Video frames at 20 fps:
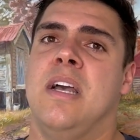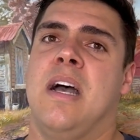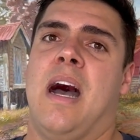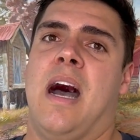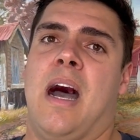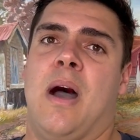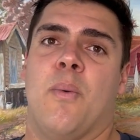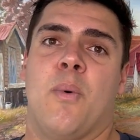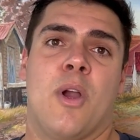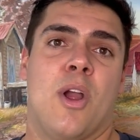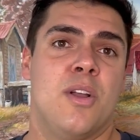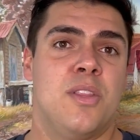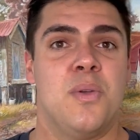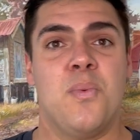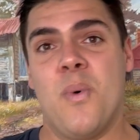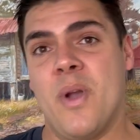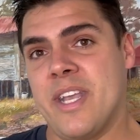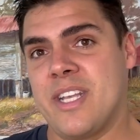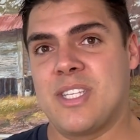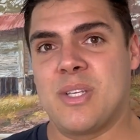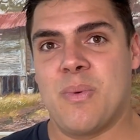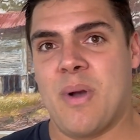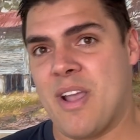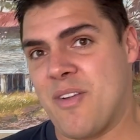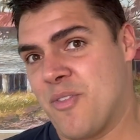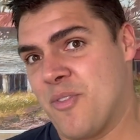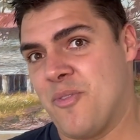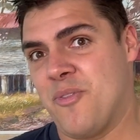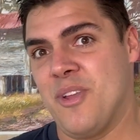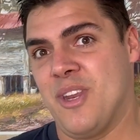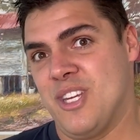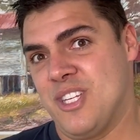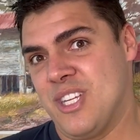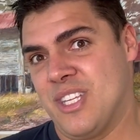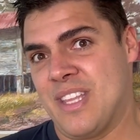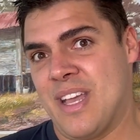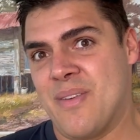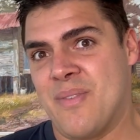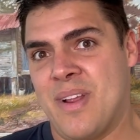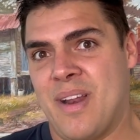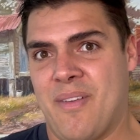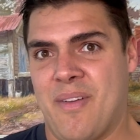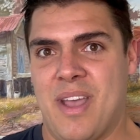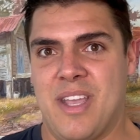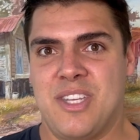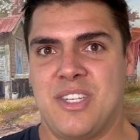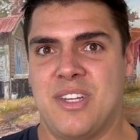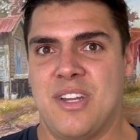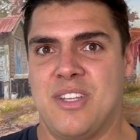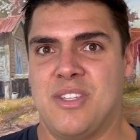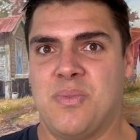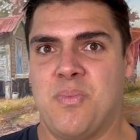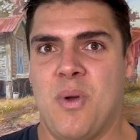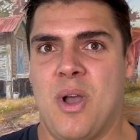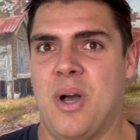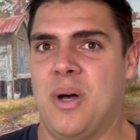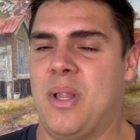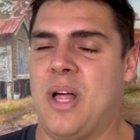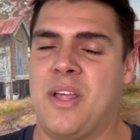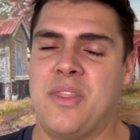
We're only weeks away from finishing that renovation as well,